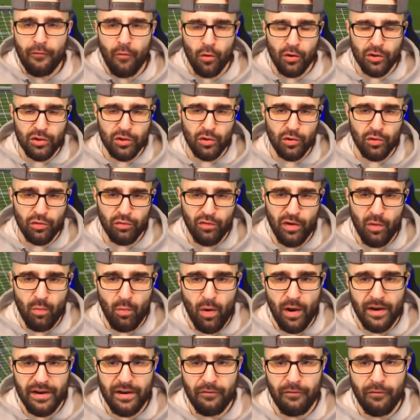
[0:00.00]
four two three
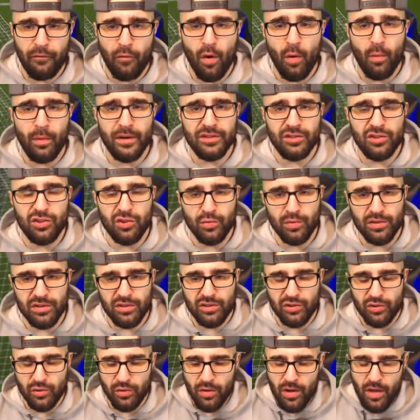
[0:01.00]
one and four one two
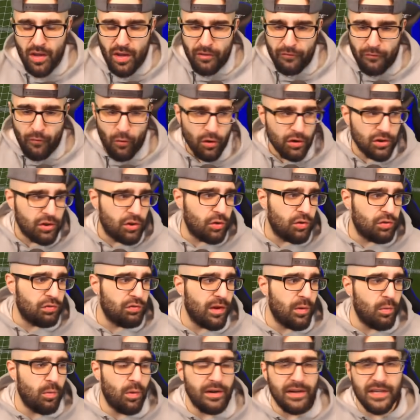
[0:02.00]
and two. four two
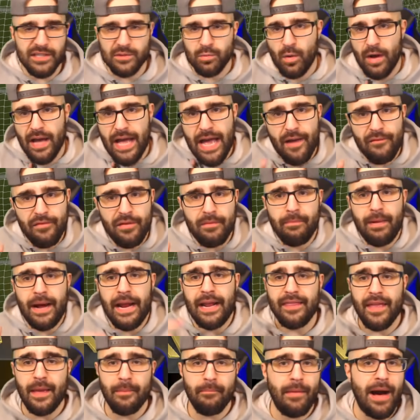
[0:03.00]
three one is what
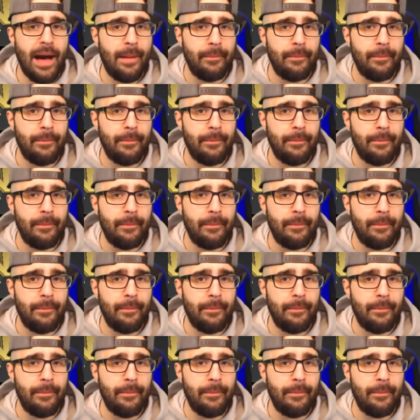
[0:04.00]
everybody, their